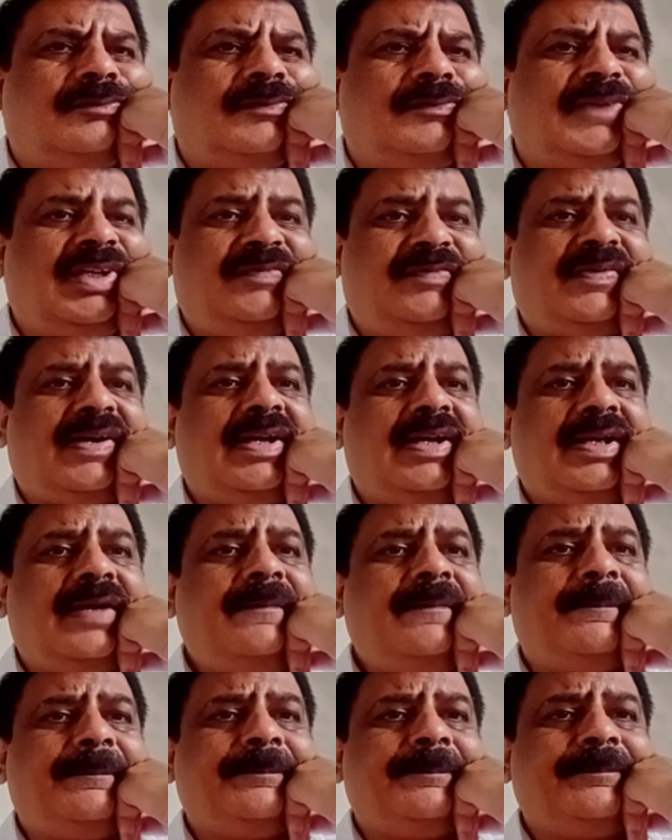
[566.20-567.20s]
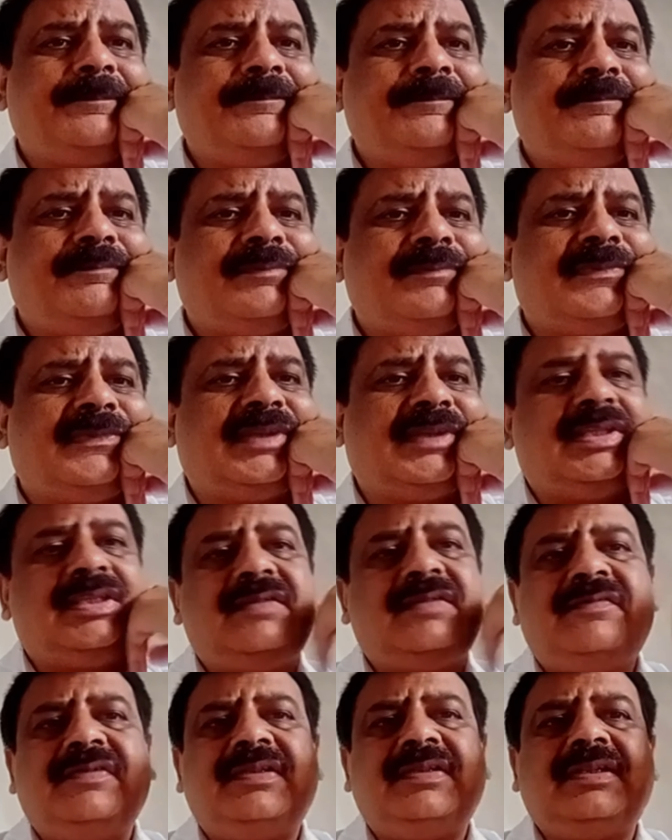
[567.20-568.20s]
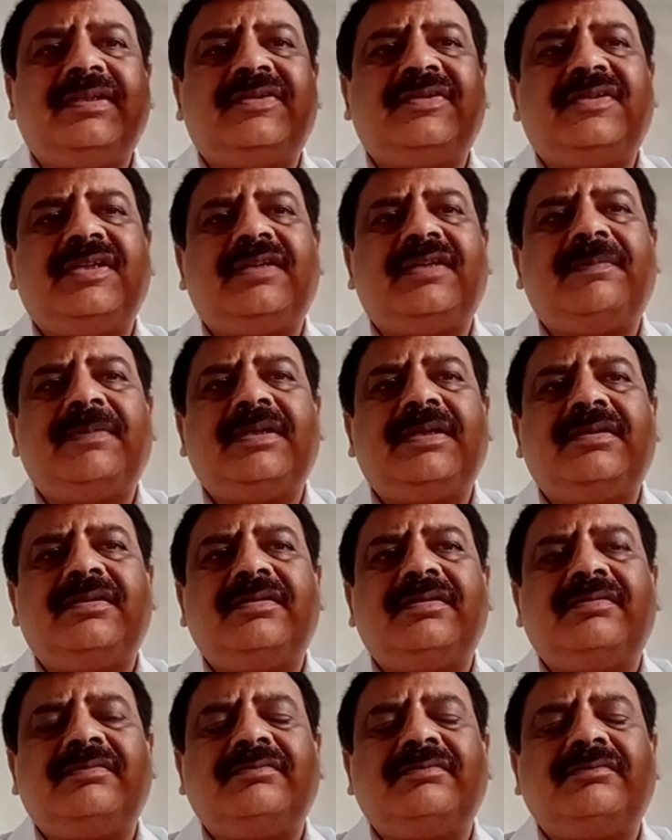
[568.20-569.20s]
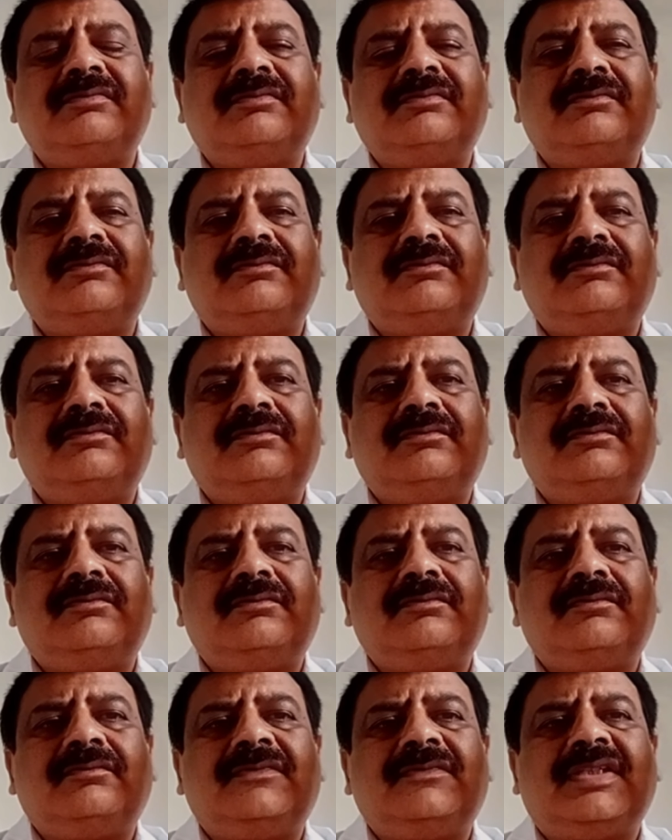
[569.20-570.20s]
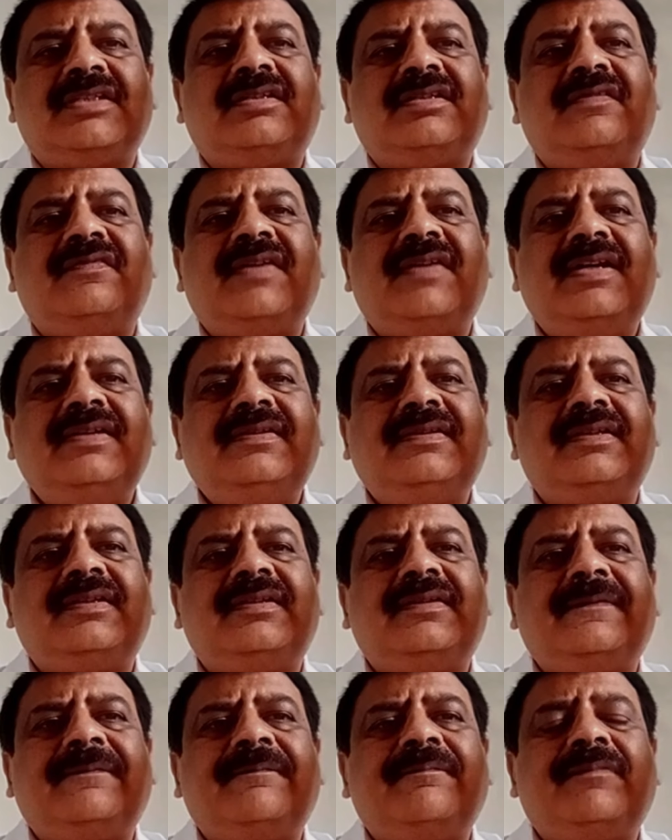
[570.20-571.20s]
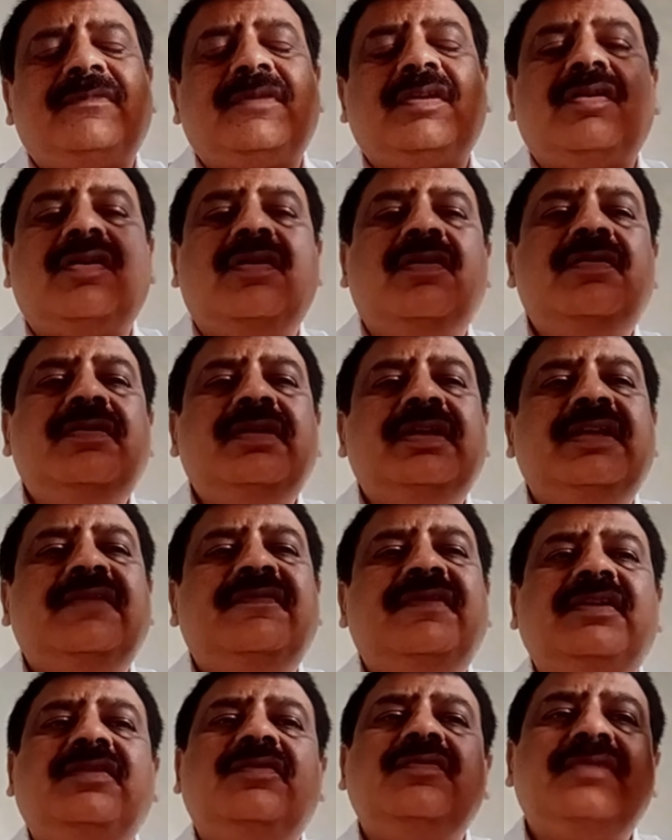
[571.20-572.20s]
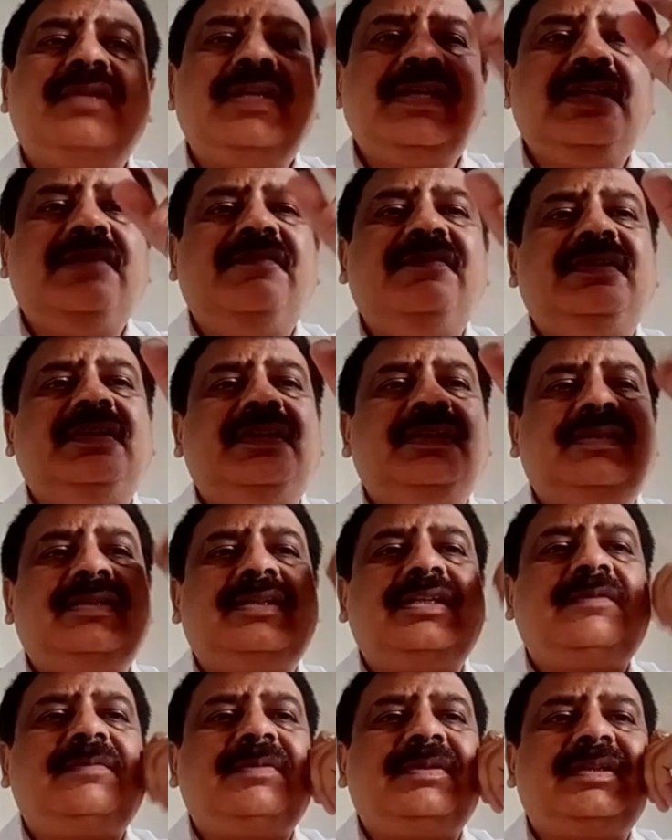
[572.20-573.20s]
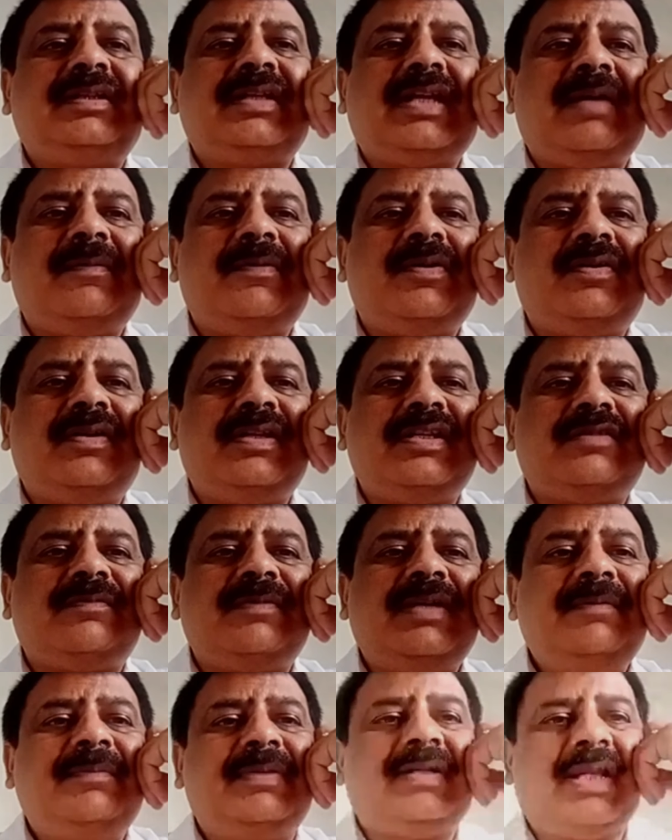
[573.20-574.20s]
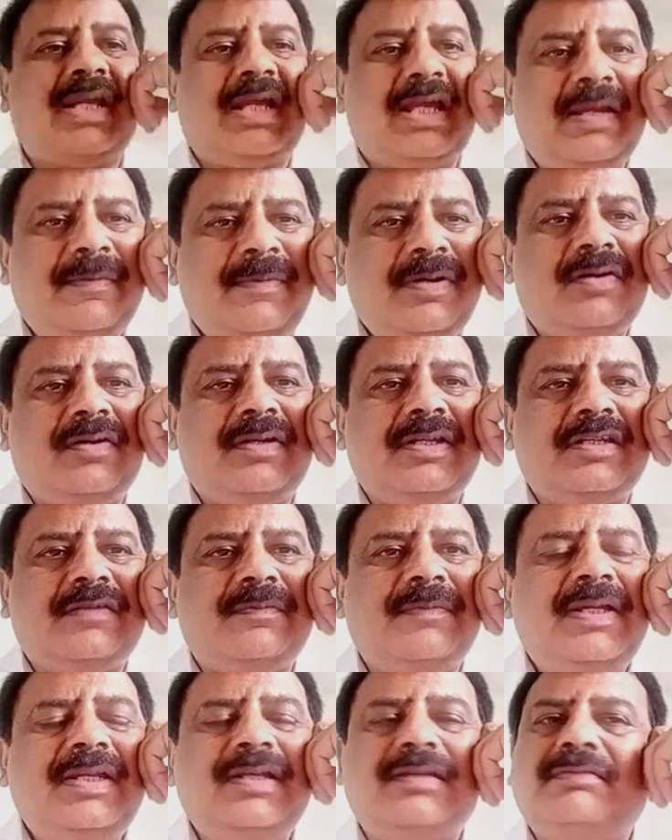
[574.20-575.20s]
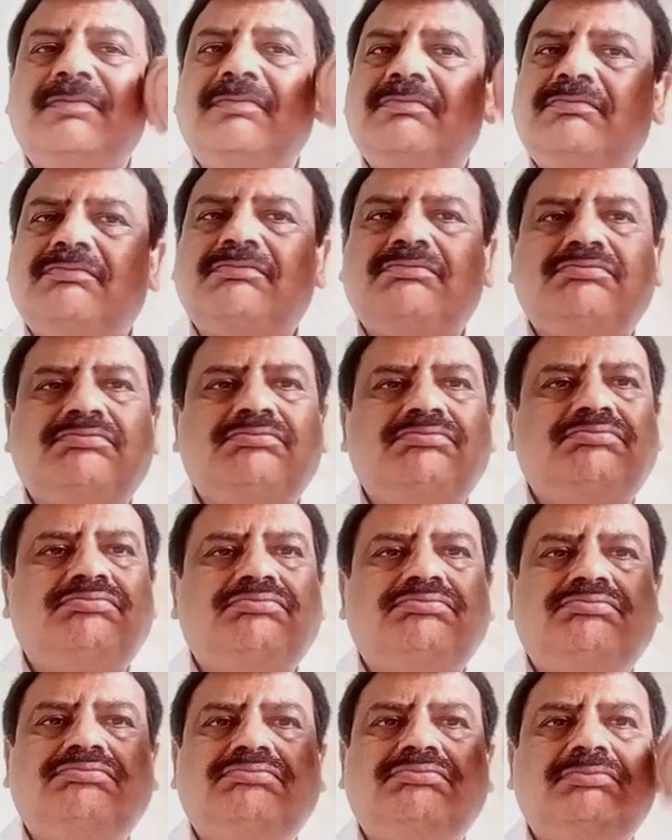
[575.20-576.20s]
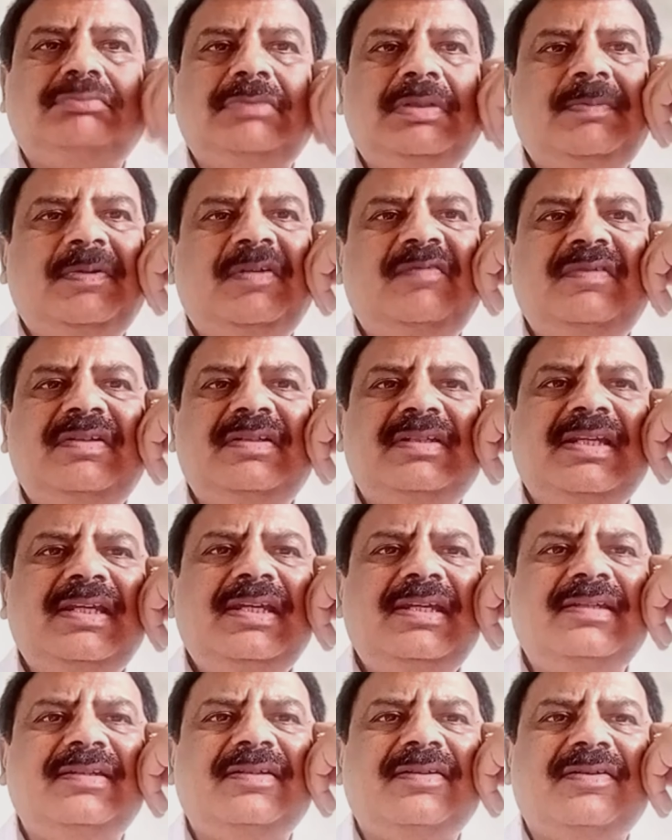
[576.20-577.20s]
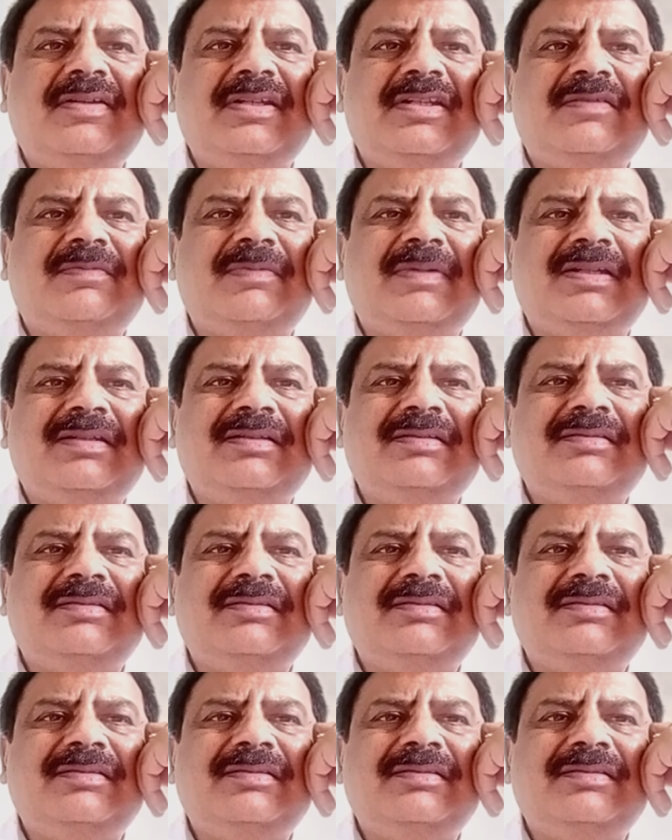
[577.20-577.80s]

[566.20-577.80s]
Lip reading: If I am, then the vision statement justifies it. Or if I don't write a vision statement that I am an honest man, but I am an honest man, people will say he is an honest man.